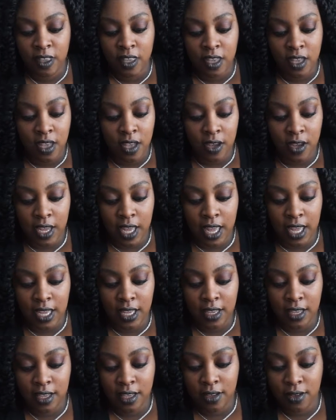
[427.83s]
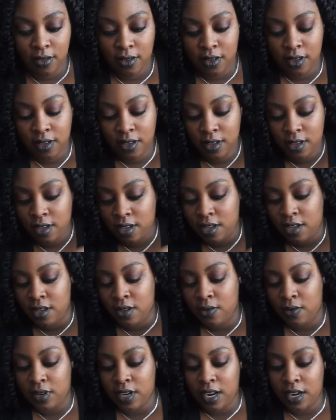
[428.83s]
Okay.
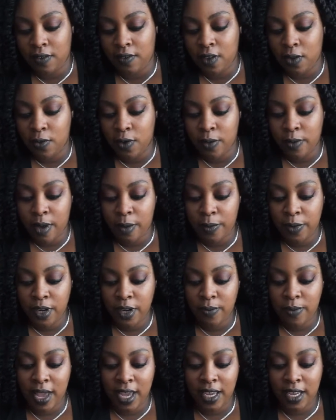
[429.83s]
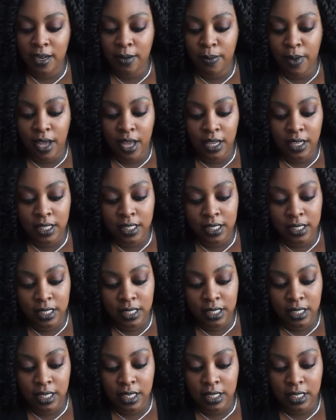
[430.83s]
I'm not even gonna worry about putting it back in the box,
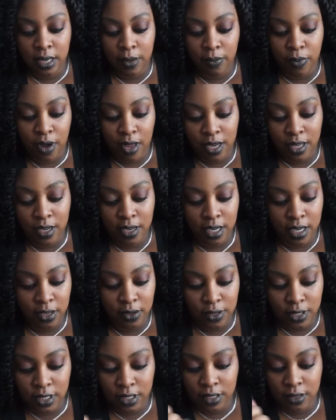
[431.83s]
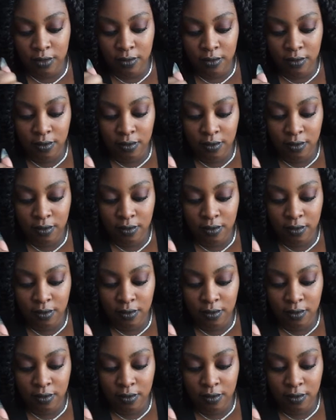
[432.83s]
because I'm probably gonna use it soon.